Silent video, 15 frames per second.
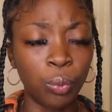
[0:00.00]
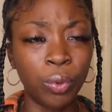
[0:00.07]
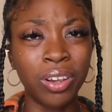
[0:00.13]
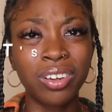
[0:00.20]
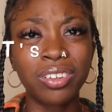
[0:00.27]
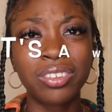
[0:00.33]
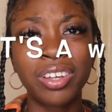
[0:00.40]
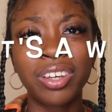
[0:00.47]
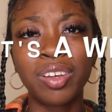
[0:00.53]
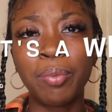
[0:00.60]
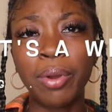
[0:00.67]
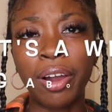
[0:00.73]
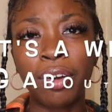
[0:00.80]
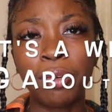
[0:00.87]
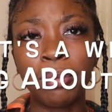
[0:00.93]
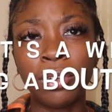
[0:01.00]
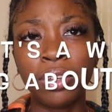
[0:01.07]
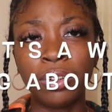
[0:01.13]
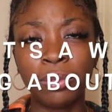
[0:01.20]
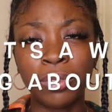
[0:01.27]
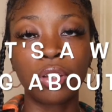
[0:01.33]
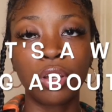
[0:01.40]
Weird thing about
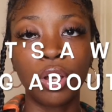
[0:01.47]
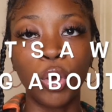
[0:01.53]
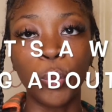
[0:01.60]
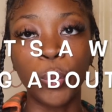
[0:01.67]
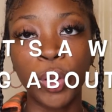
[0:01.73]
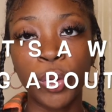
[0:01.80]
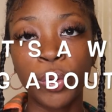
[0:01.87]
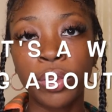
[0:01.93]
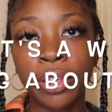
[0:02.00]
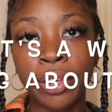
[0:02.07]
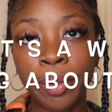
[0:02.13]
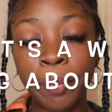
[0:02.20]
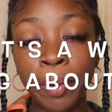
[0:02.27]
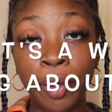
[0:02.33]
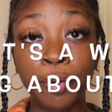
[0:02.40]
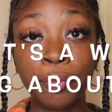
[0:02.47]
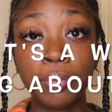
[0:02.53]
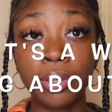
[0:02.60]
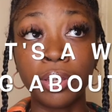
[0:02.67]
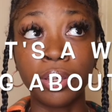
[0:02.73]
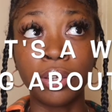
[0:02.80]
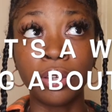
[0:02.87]
me. A weird thing about
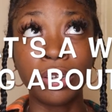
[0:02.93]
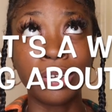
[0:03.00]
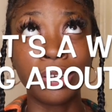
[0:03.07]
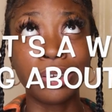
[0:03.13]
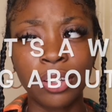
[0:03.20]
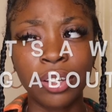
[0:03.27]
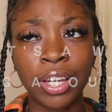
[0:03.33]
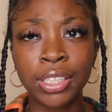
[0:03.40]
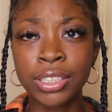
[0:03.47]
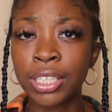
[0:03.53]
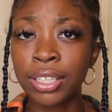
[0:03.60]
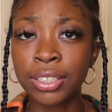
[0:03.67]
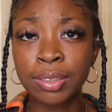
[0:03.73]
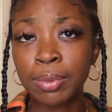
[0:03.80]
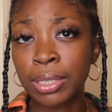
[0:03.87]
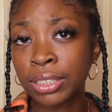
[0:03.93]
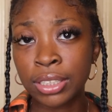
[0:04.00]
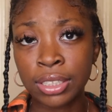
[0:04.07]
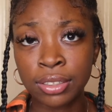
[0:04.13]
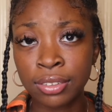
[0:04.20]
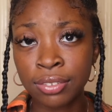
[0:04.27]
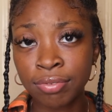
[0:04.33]
me. I talk to
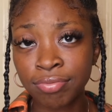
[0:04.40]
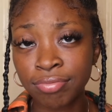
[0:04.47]
myself.